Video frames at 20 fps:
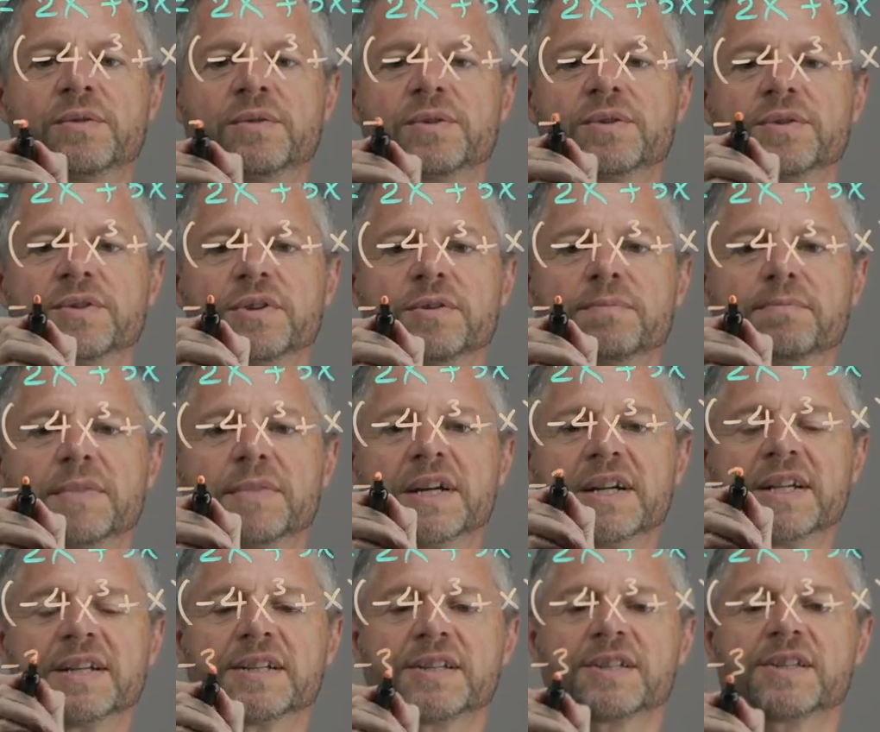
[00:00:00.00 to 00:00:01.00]
We'll do
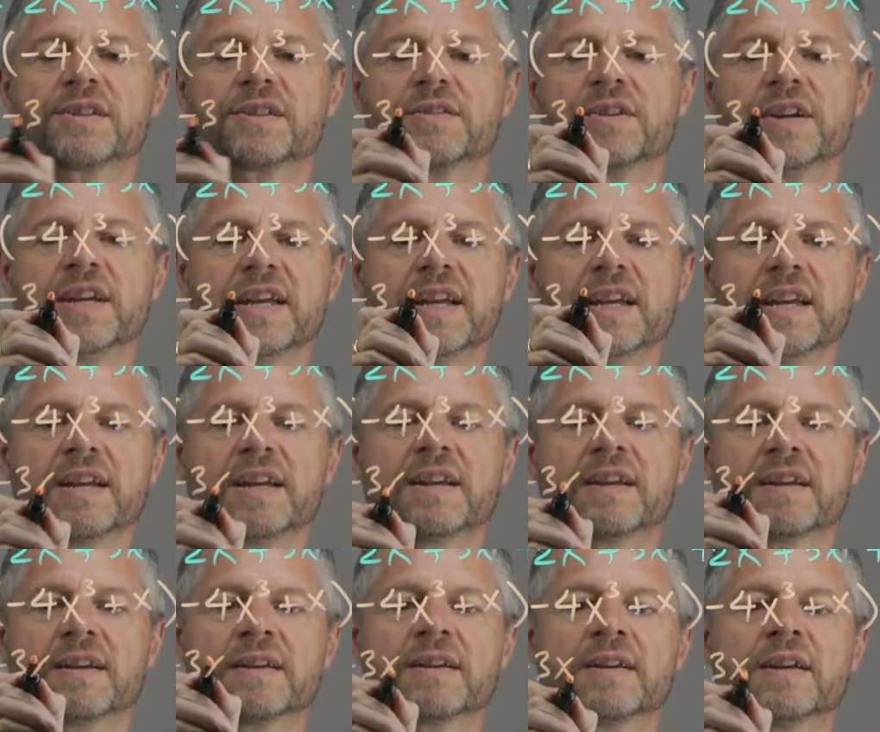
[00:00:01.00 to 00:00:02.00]
minus
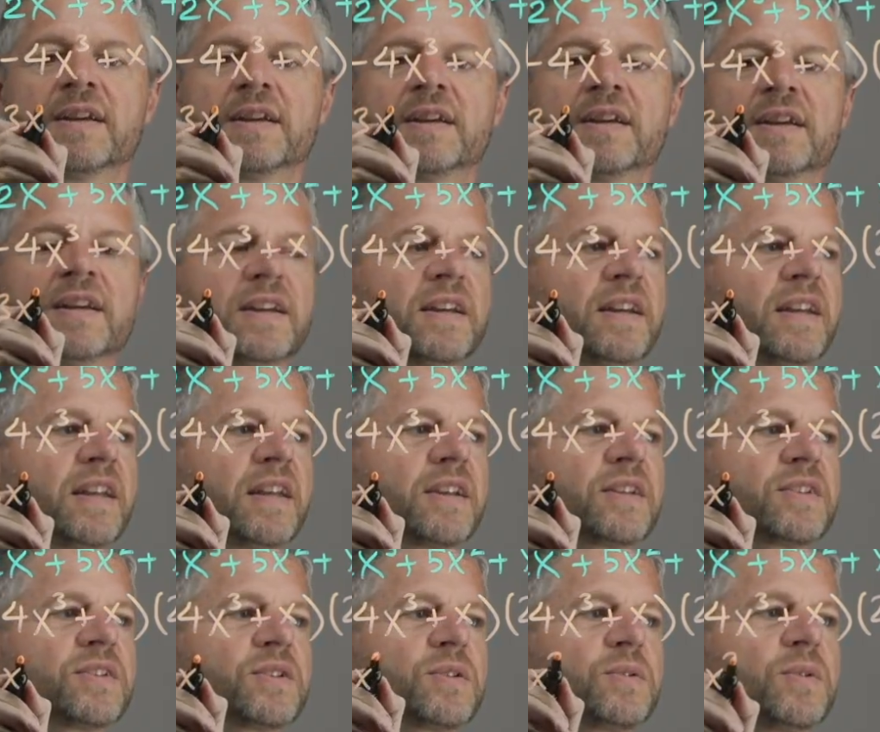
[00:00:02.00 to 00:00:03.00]

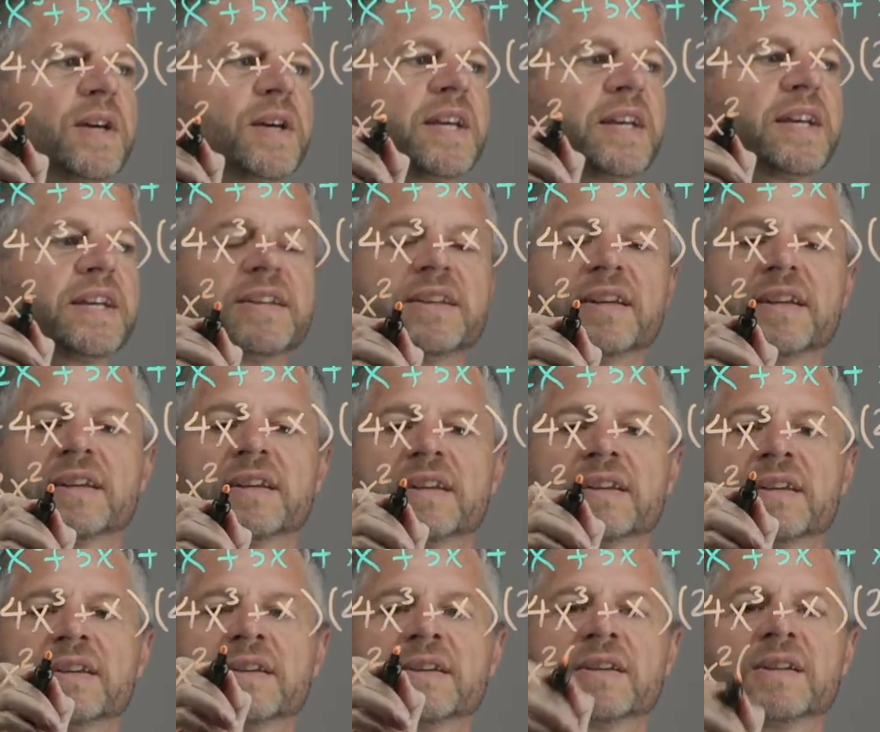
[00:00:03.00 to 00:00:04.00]
3x squared
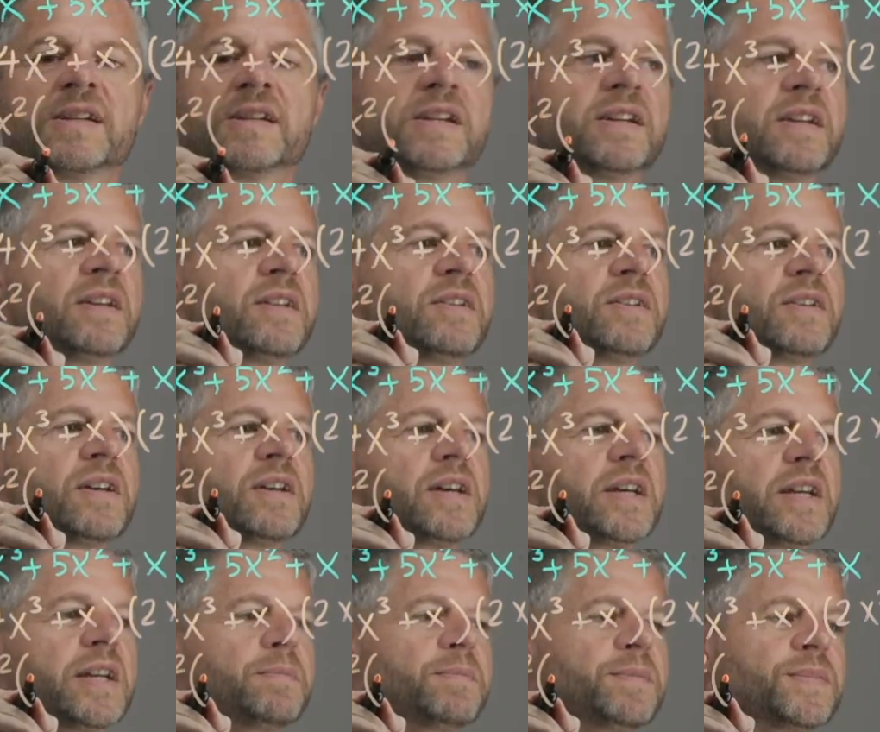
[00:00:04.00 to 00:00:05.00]

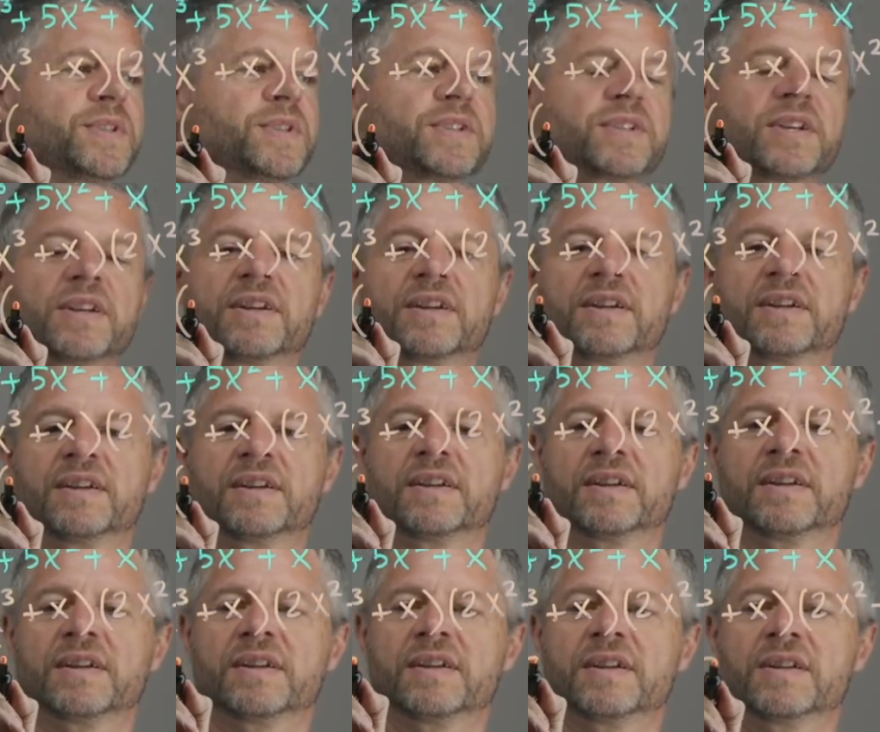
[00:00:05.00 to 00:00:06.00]
times
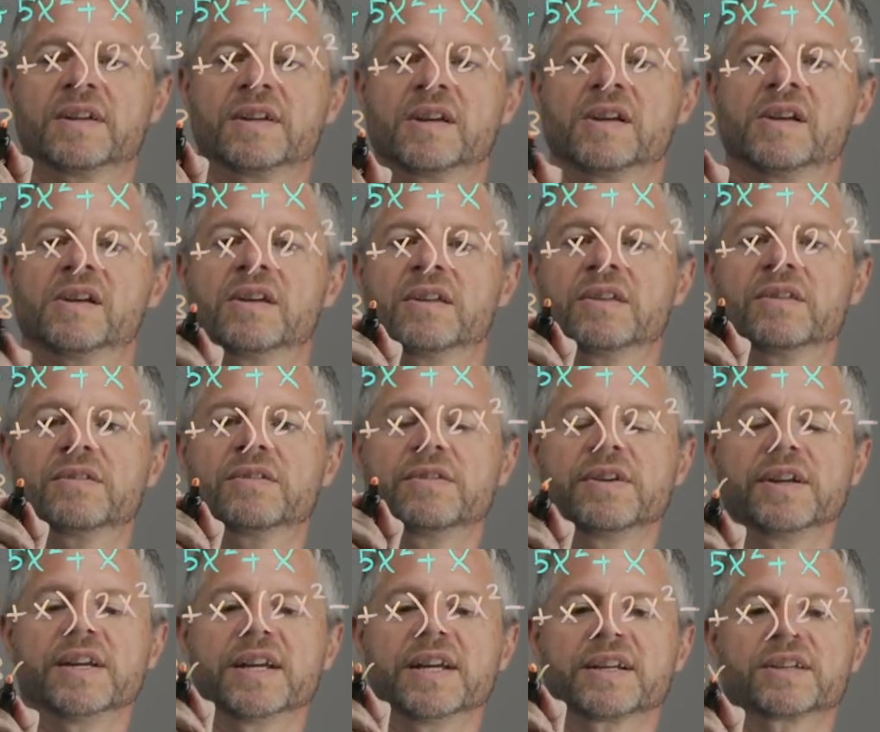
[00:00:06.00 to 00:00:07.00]

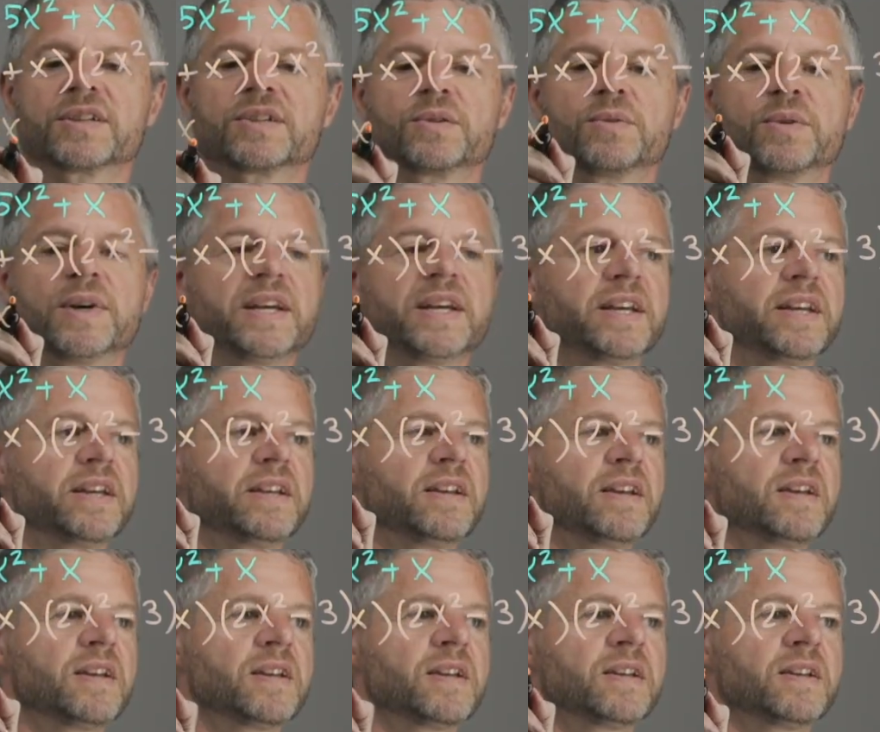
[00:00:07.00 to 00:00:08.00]
3x squared
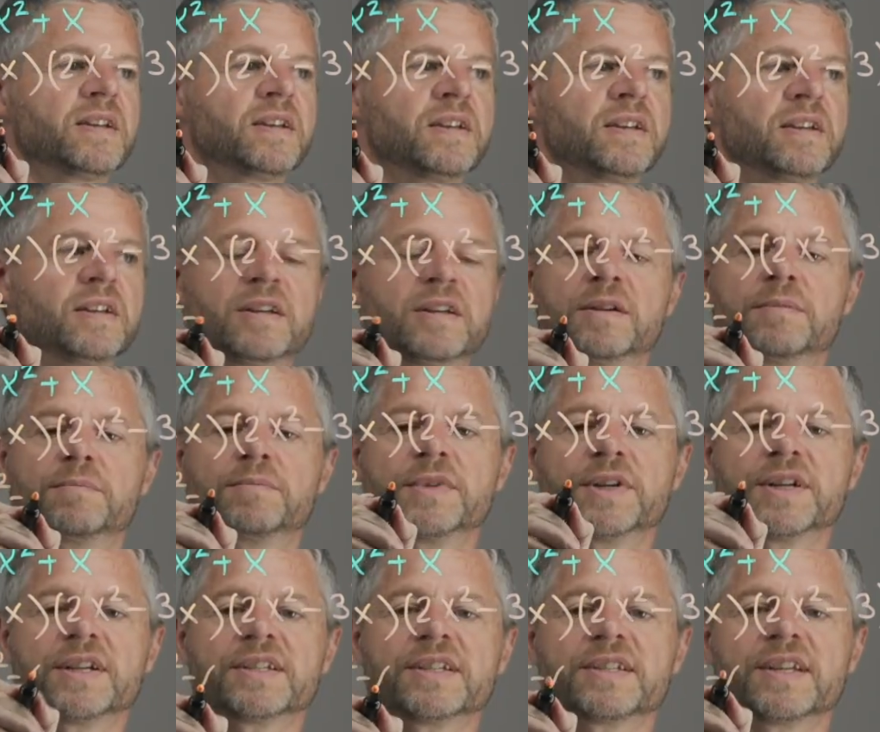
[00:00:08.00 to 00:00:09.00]

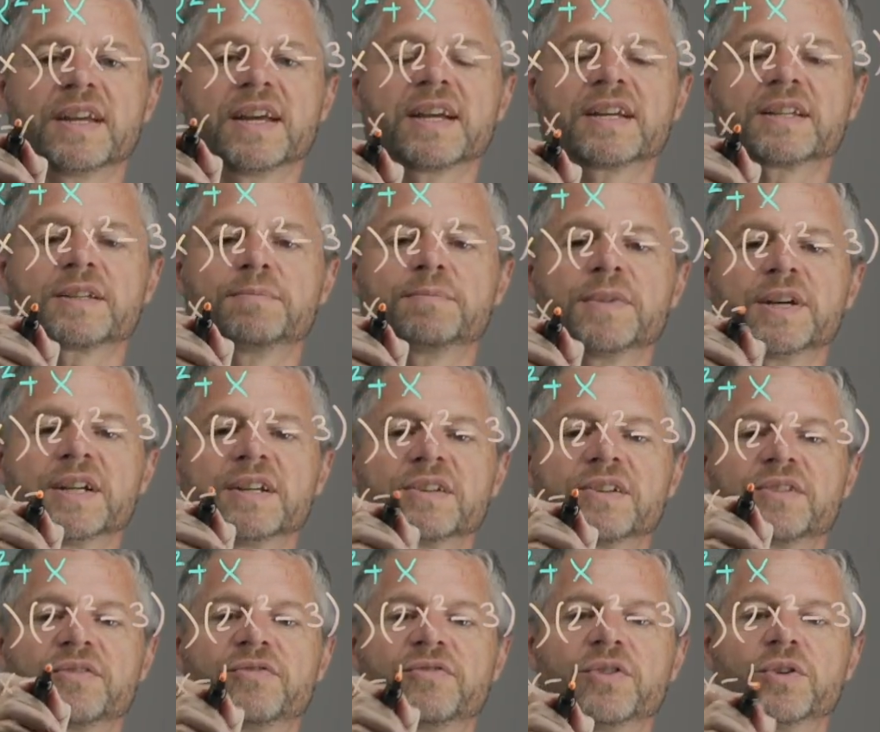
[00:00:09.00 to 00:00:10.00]
minus x
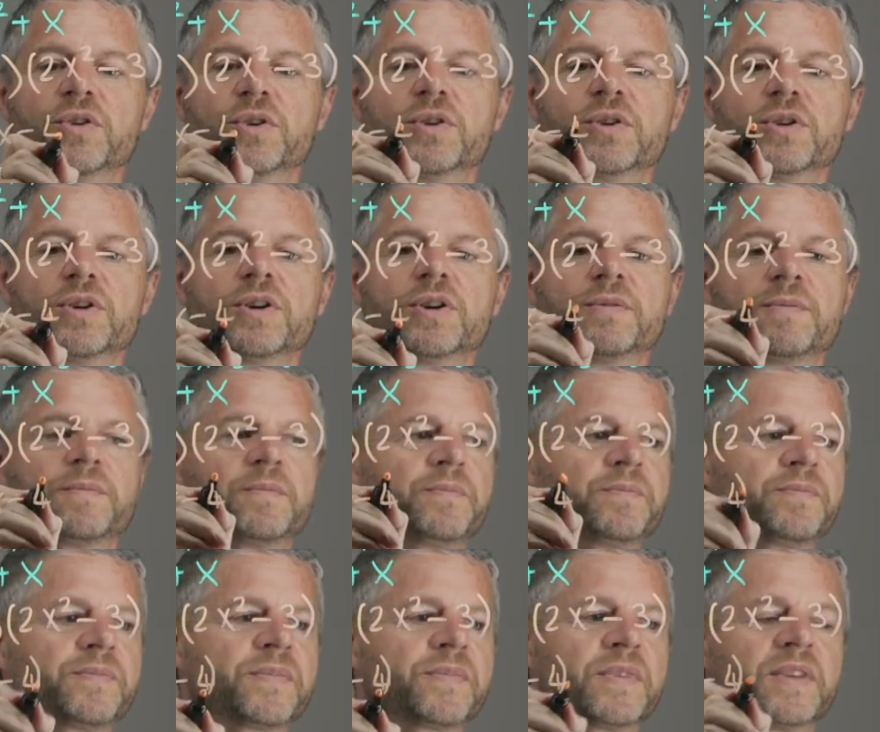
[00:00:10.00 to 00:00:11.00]
minus 4
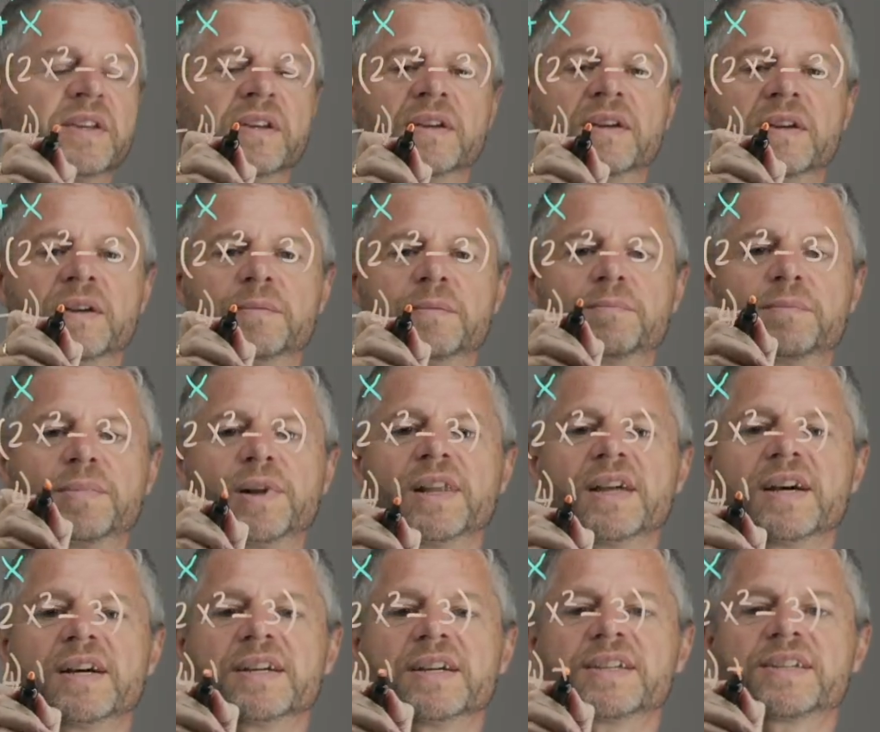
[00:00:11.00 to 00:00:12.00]

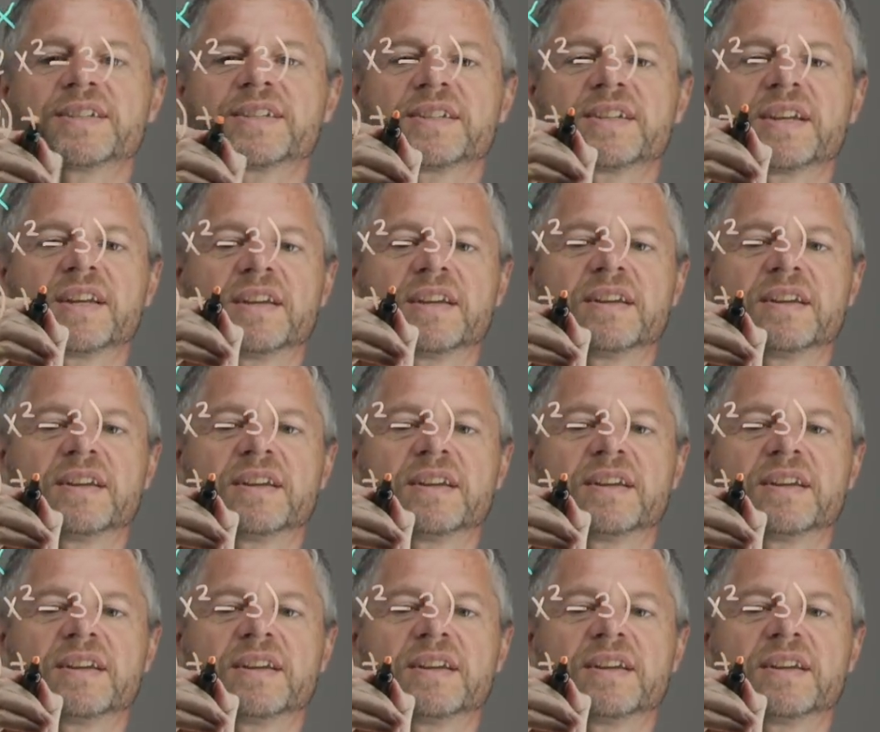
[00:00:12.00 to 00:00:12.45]
plus